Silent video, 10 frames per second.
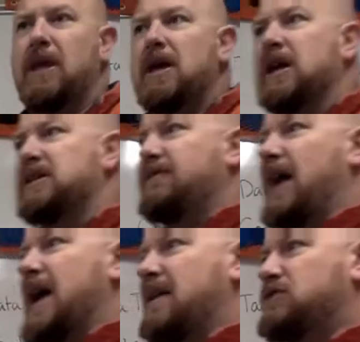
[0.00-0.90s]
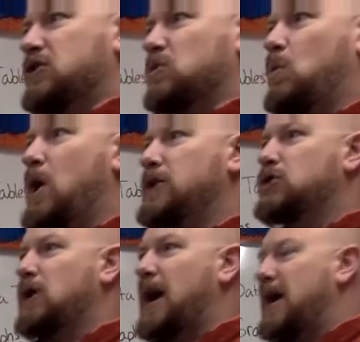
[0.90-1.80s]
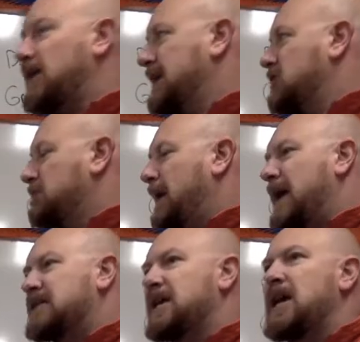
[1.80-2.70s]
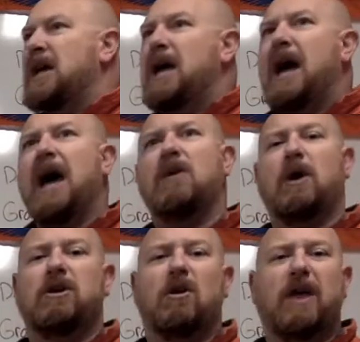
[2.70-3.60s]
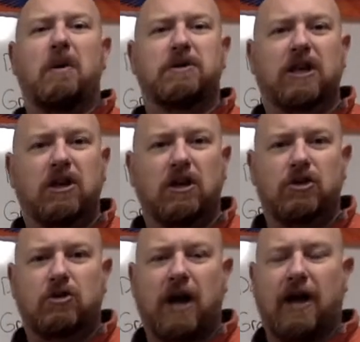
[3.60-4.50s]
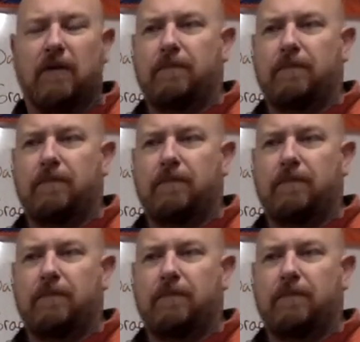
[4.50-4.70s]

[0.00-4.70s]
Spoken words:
Because if I have just one trial at each mass, how do I know that was a good trial?